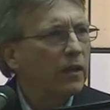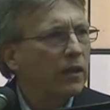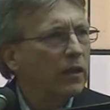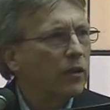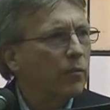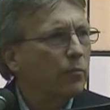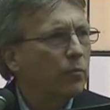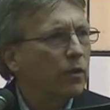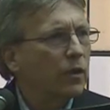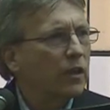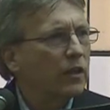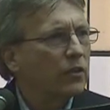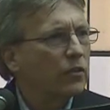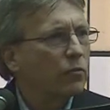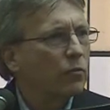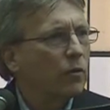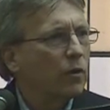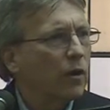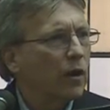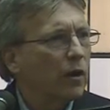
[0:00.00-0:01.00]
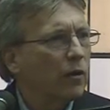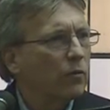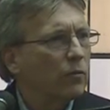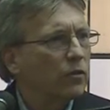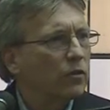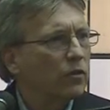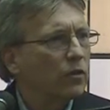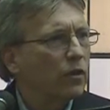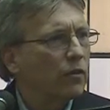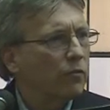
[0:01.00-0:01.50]
in a place where I
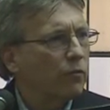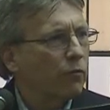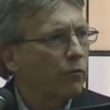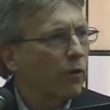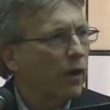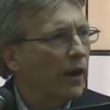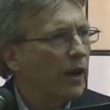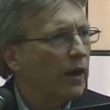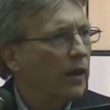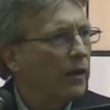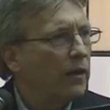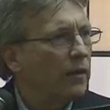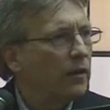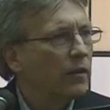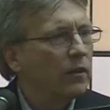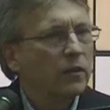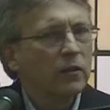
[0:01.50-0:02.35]
was afraid